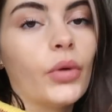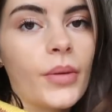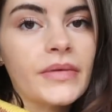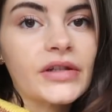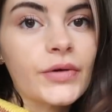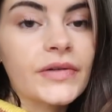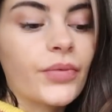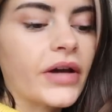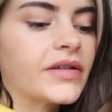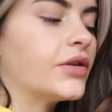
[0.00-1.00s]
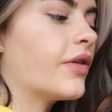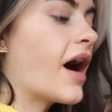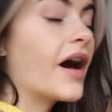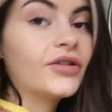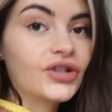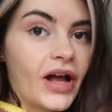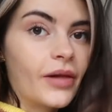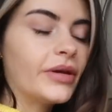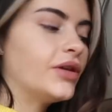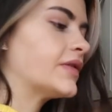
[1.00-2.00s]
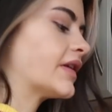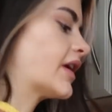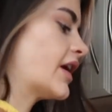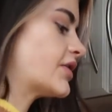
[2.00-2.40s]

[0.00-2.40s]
It will come as no surprise to you that I shall be using the